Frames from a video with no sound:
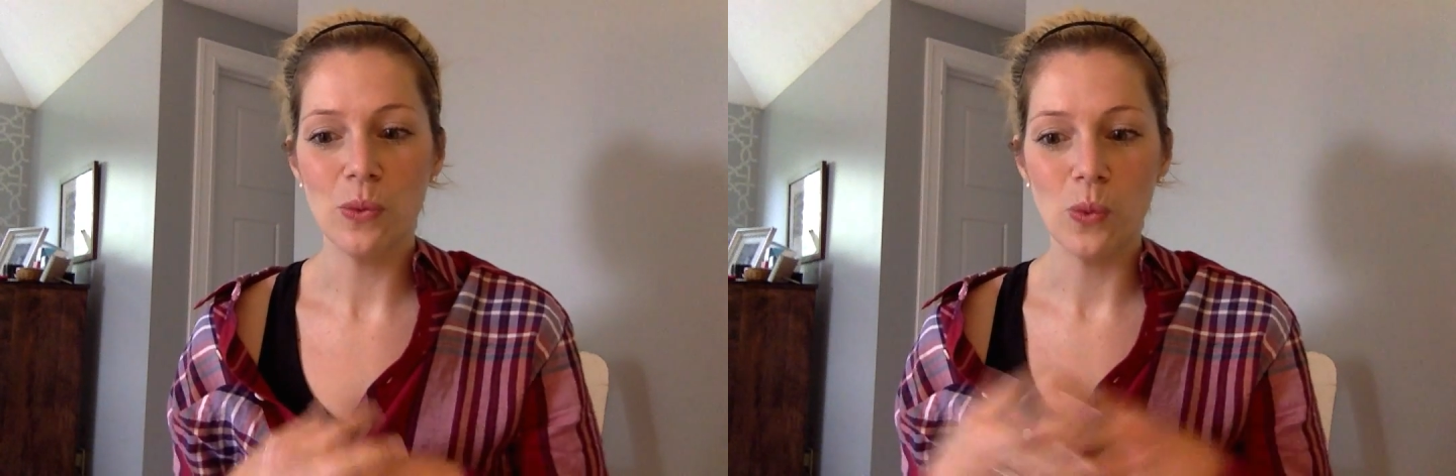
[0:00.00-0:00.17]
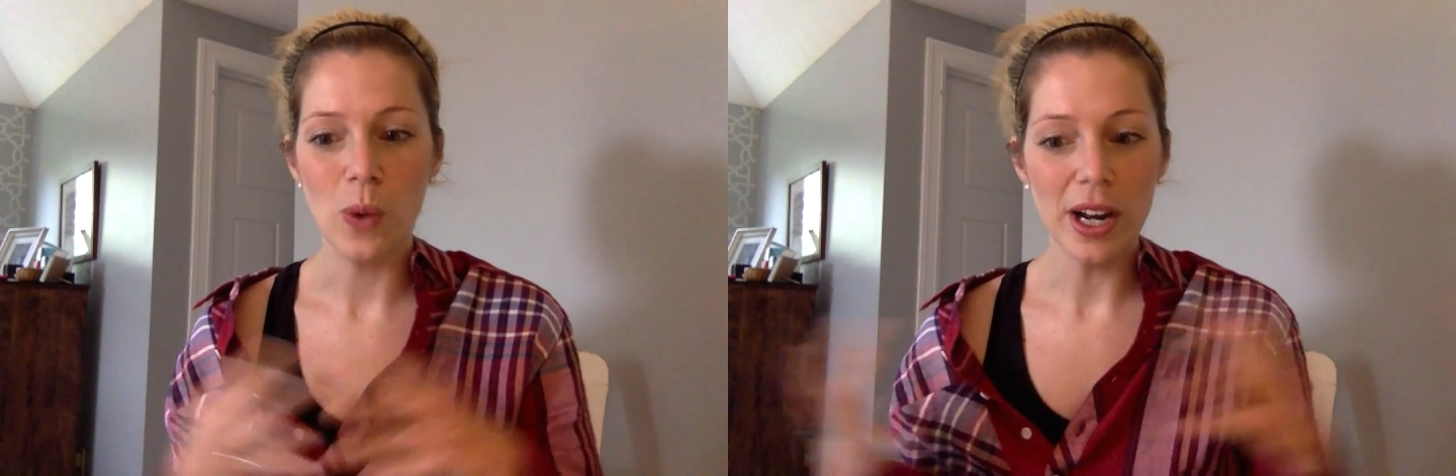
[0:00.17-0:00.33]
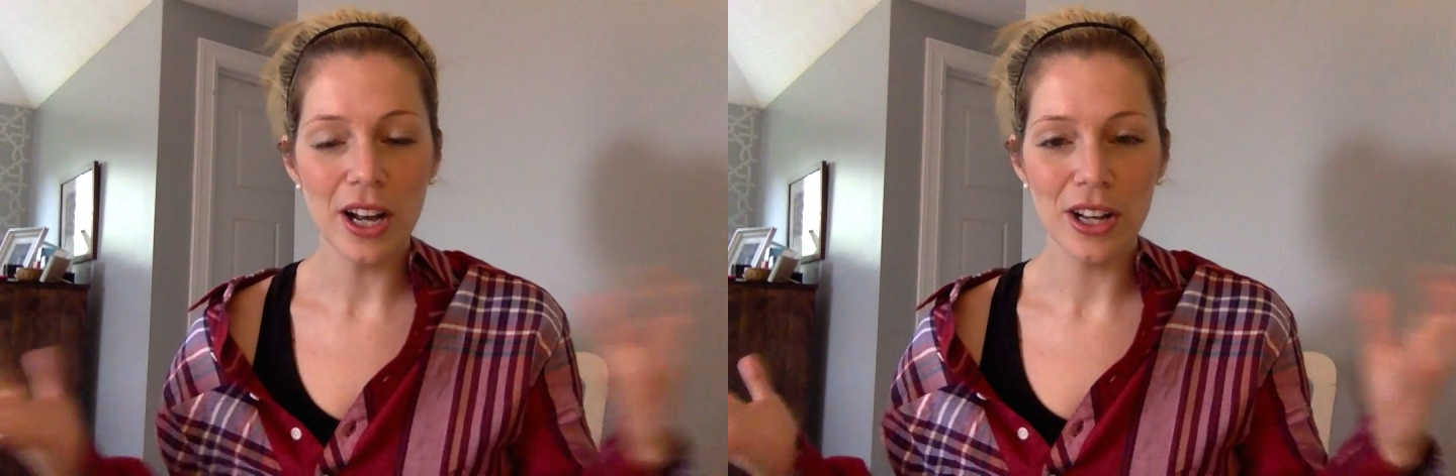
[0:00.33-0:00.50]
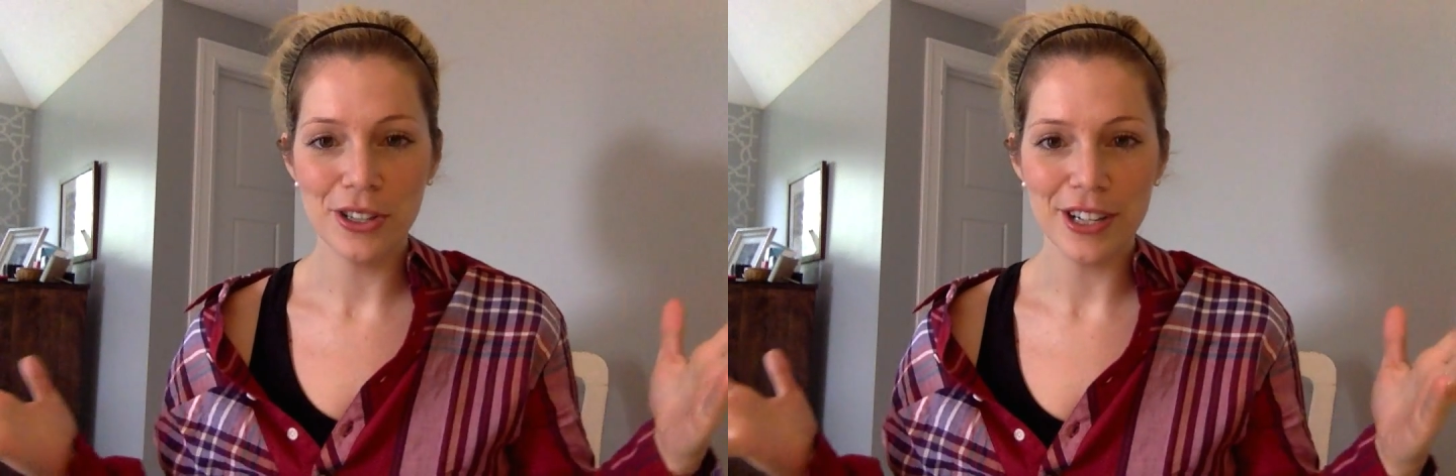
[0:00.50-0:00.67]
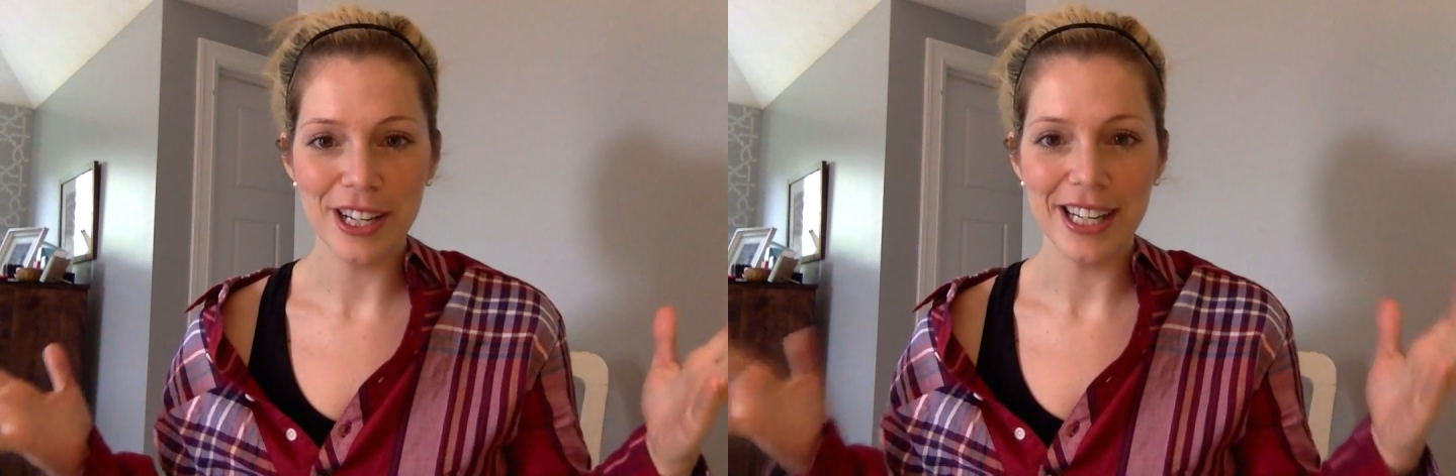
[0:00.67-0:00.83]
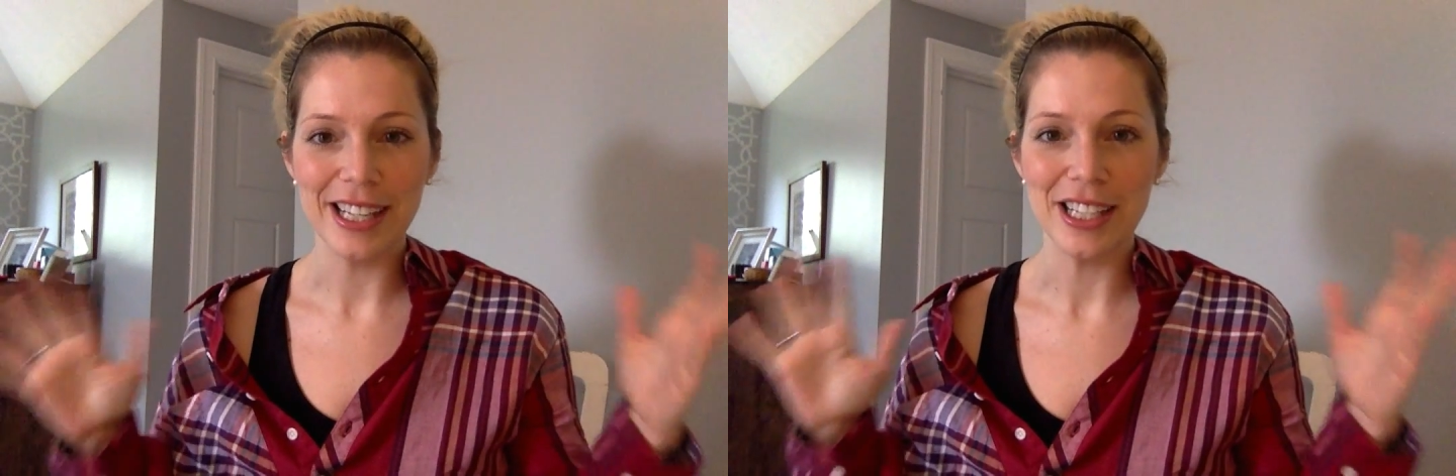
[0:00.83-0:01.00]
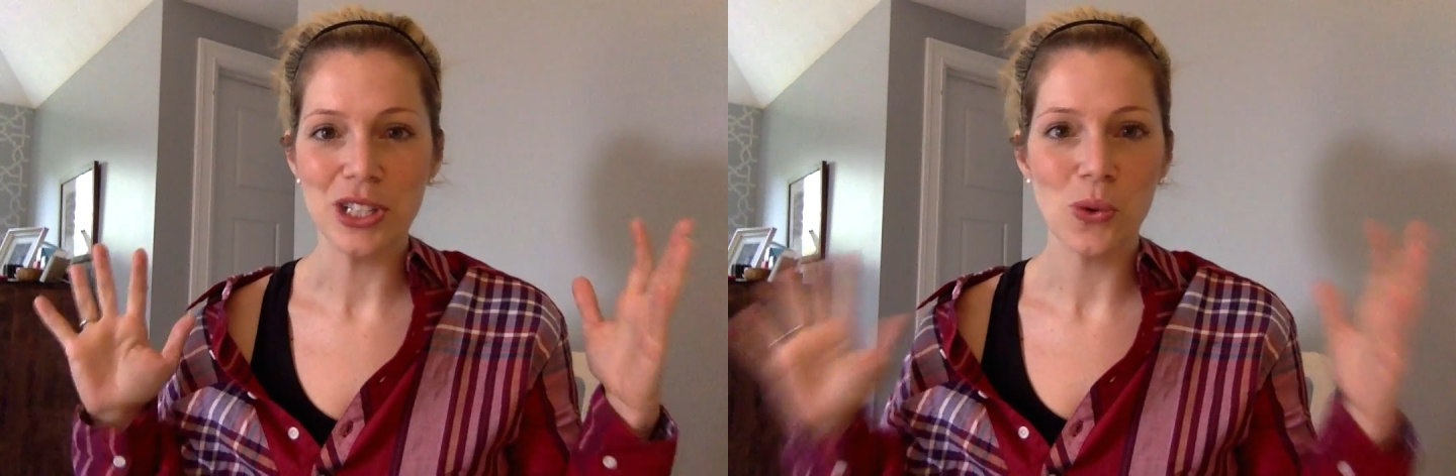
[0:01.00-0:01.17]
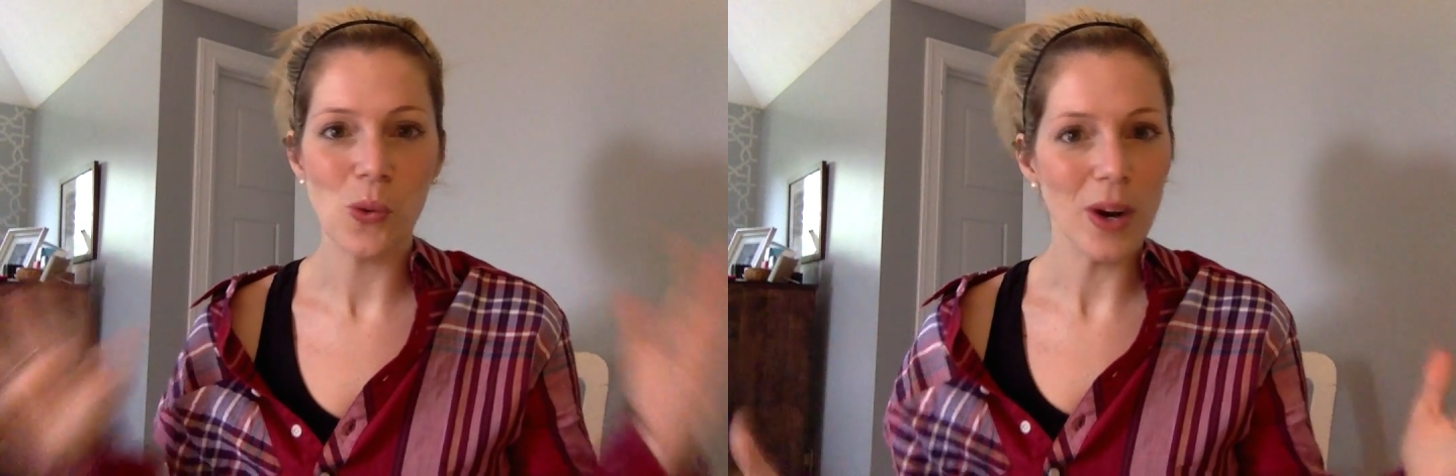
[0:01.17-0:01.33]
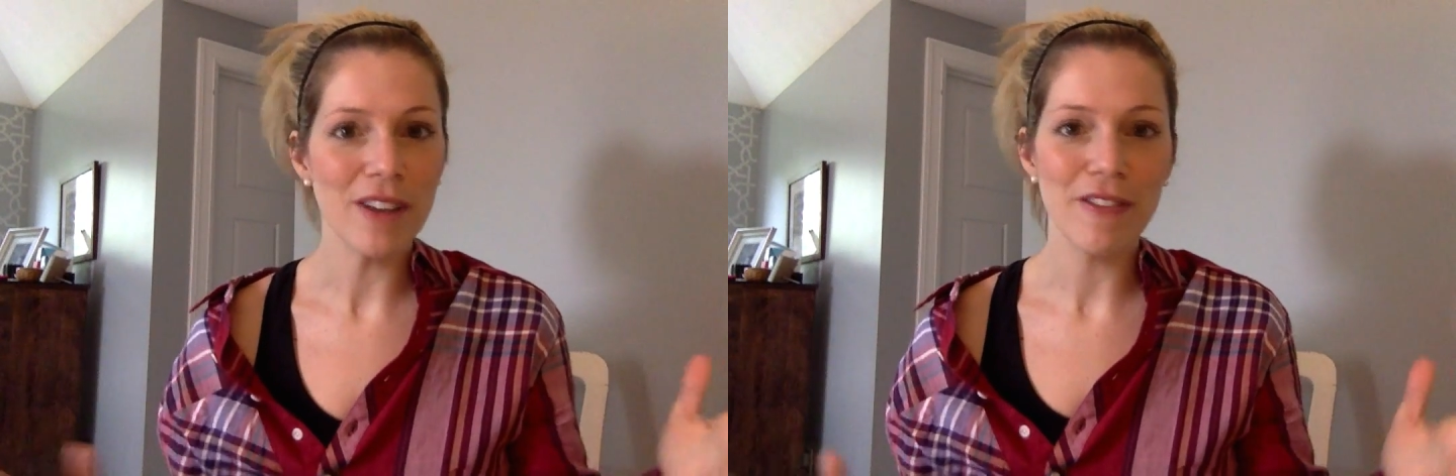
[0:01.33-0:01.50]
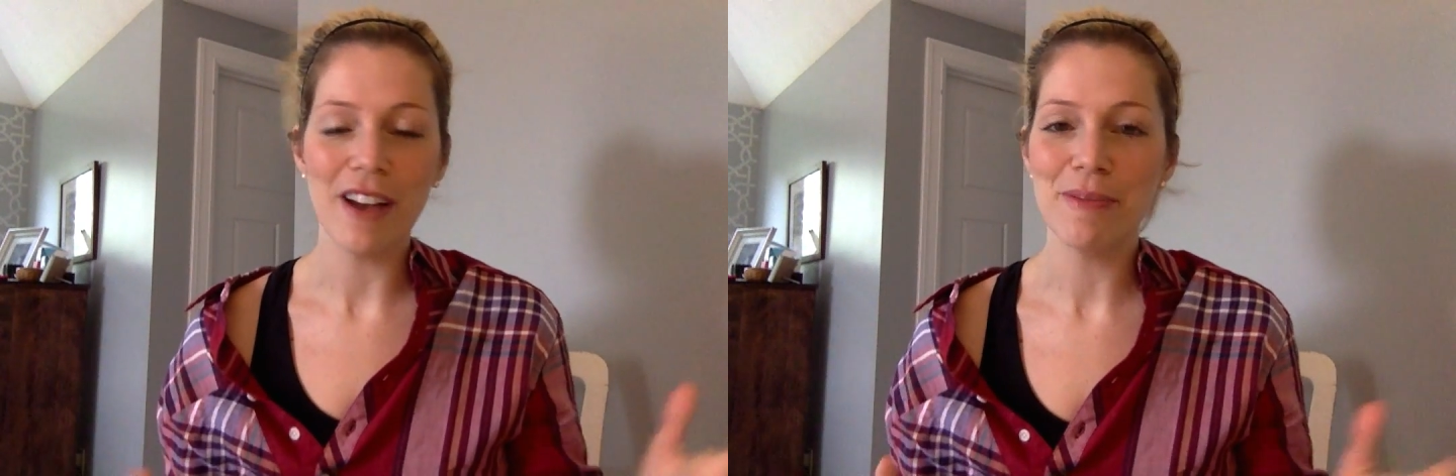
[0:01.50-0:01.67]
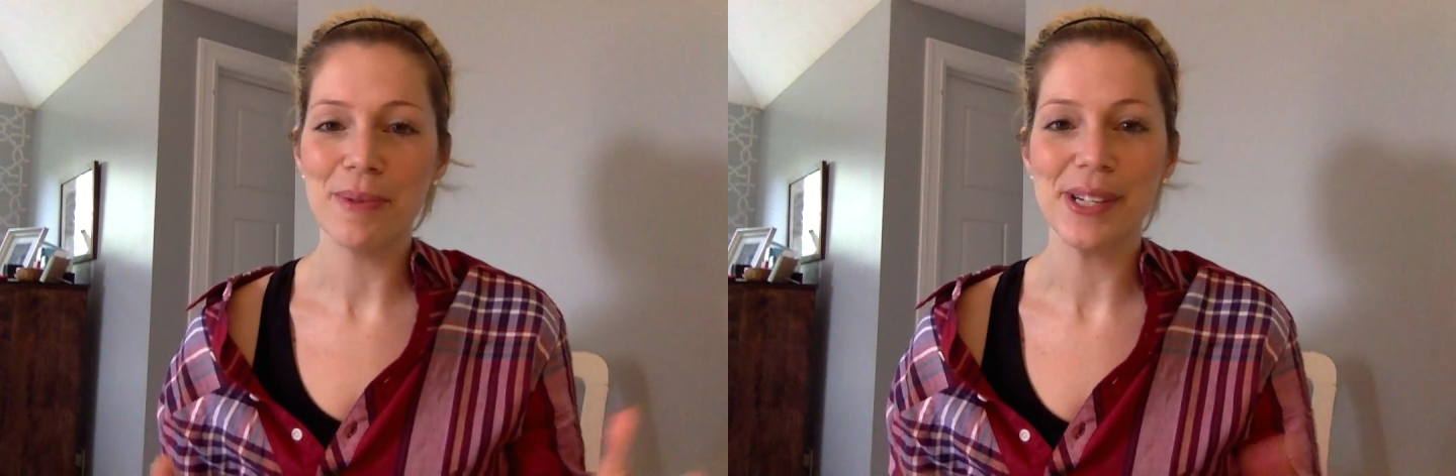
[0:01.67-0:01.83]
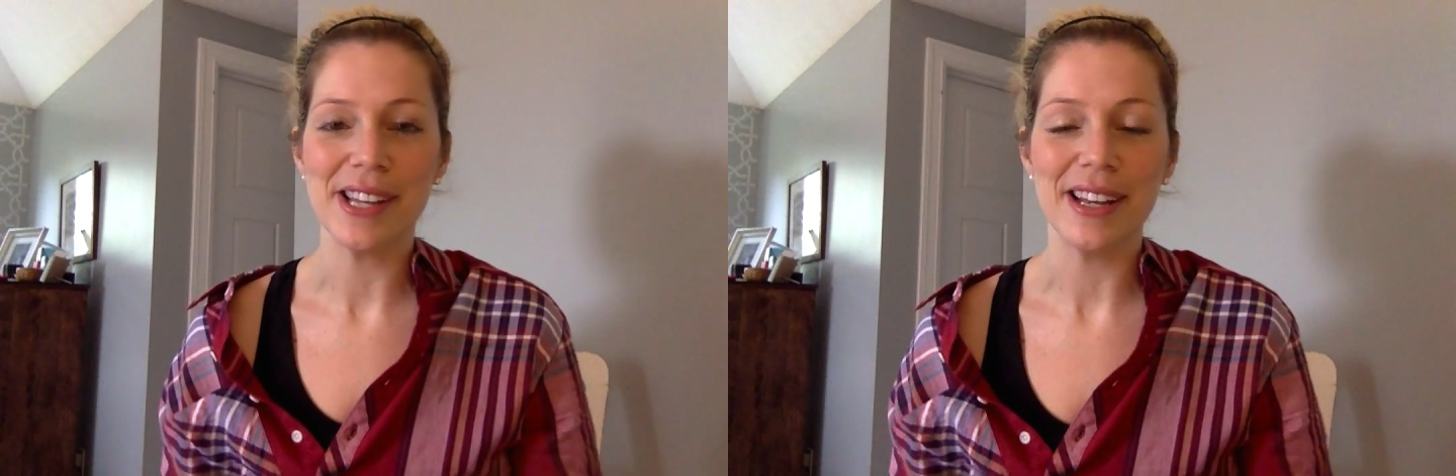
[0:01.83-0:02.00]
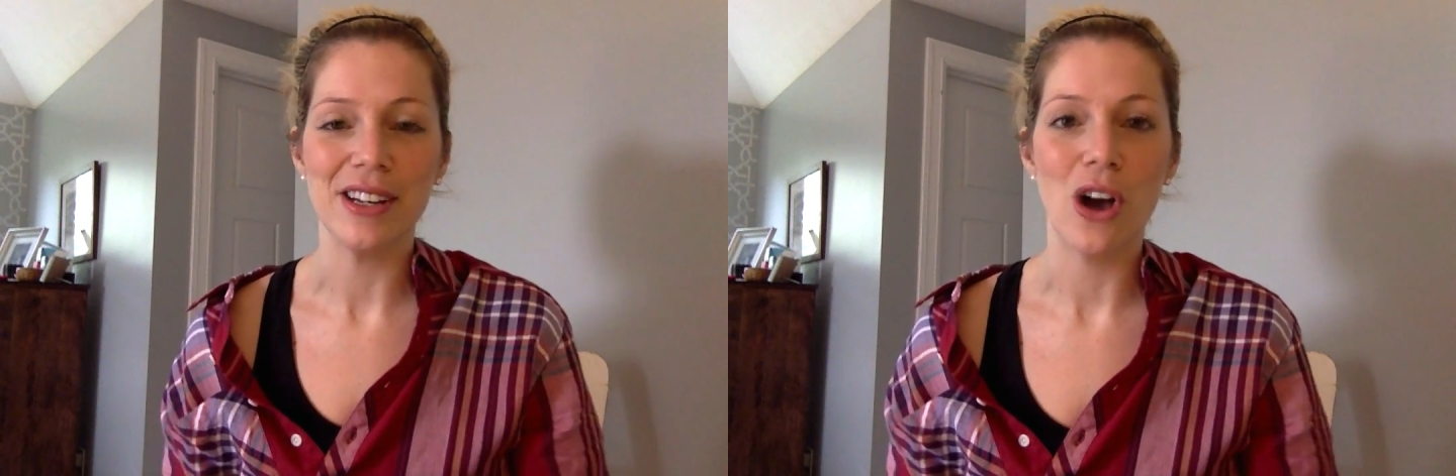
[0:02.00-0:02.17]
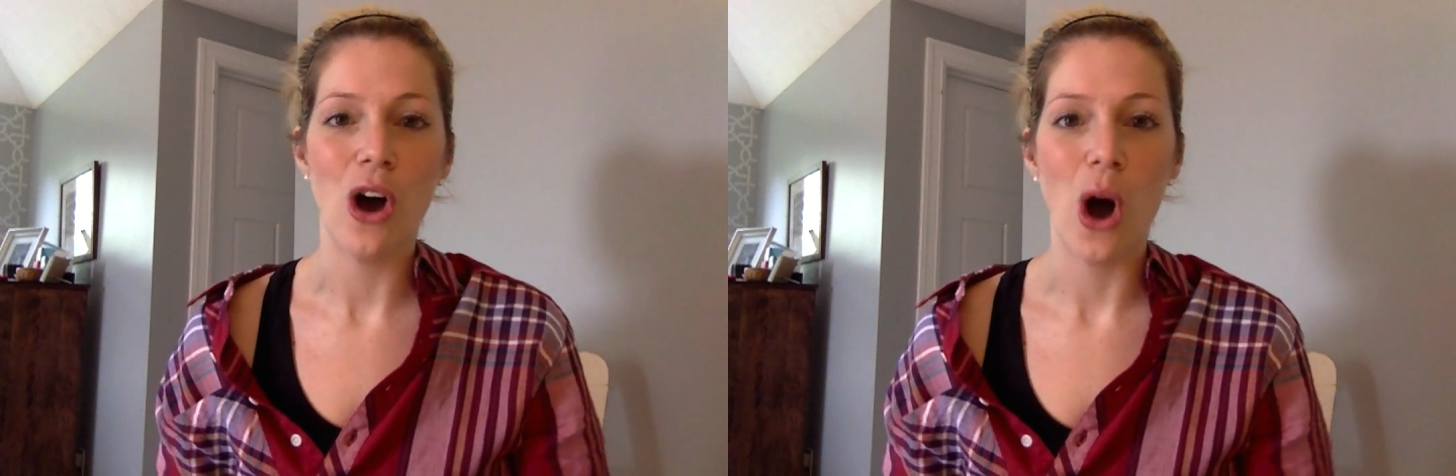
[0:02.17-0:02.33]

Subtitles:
125%